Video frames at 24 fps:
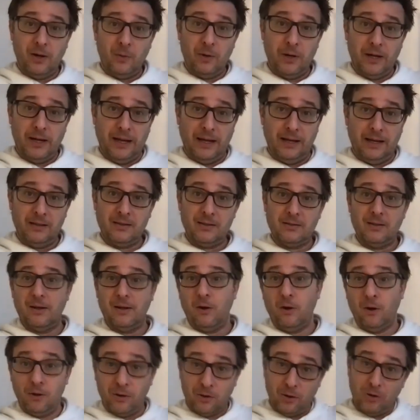end.
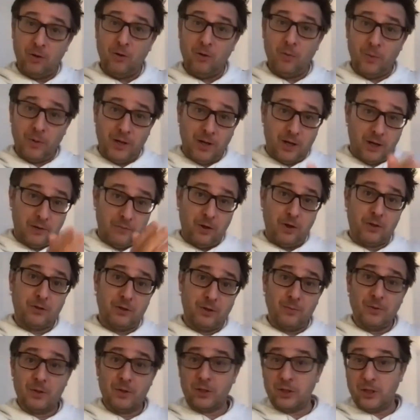Although we are a virtual
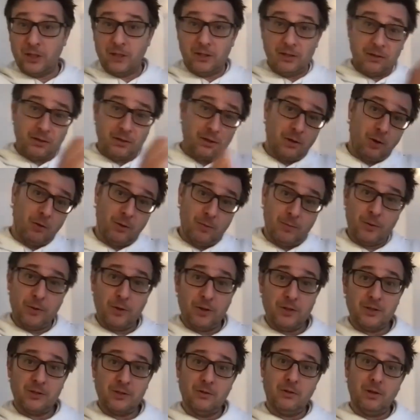machine, they know a
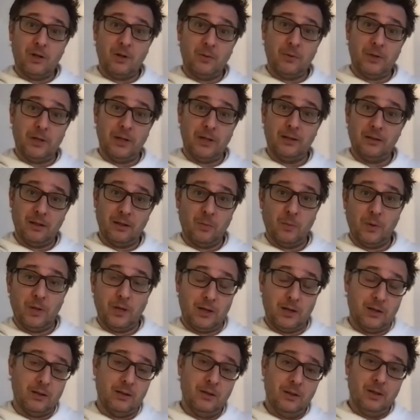person on our end, and we
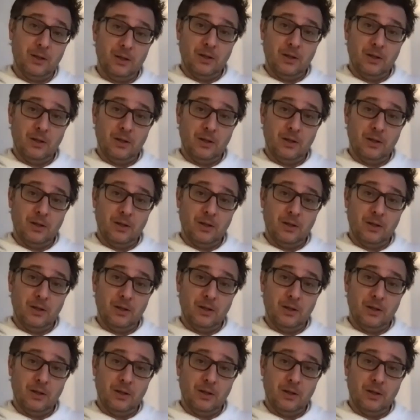are